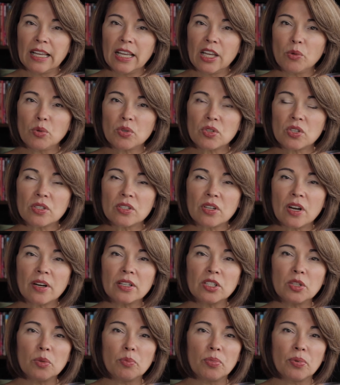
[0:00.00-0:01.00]
It will
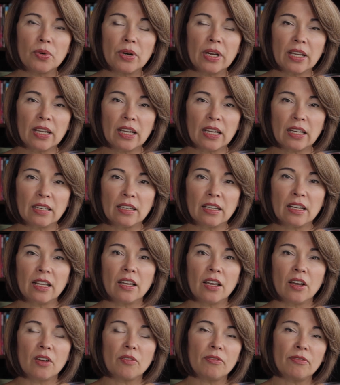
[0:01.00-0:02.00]
start to bring in
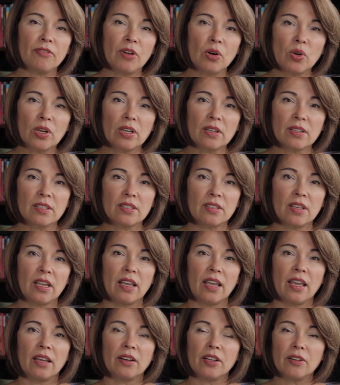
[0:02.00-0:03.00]
focus
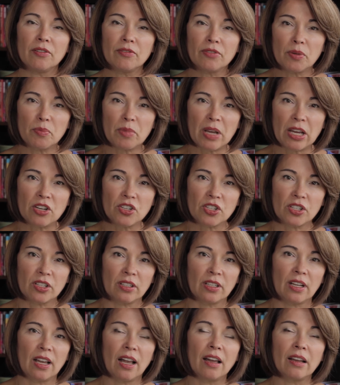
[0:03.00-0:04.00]
and
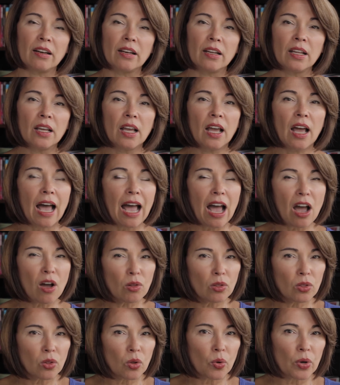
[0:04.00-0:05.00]
information on how
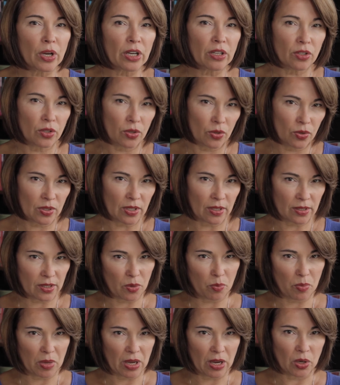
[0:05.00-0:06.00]
Lloyd uses the
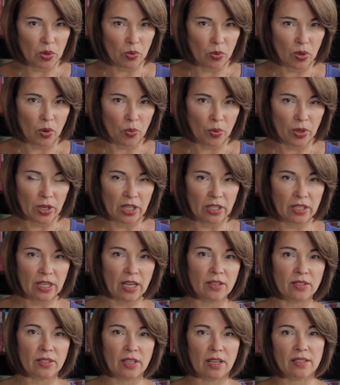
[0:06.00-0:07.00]
manual when he
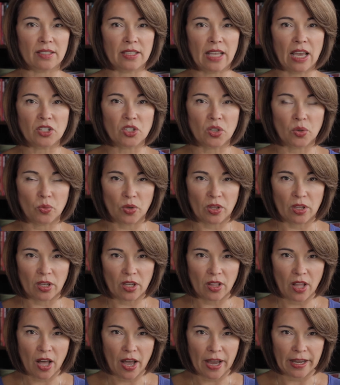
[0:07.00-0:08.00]
does a session with a
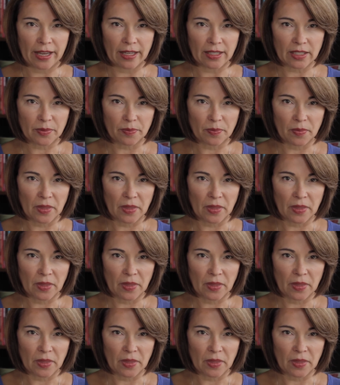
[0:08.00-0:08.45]
client.